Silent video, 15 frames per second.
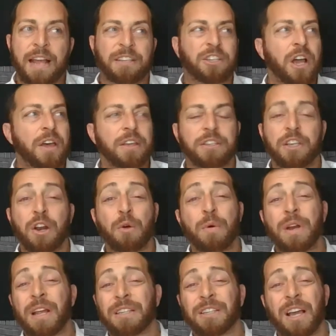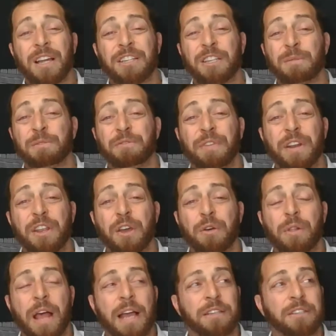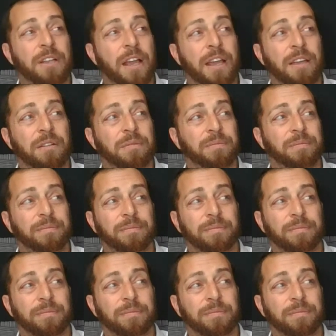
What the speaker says: And I saw this, you know, when I saw Jim's video last night.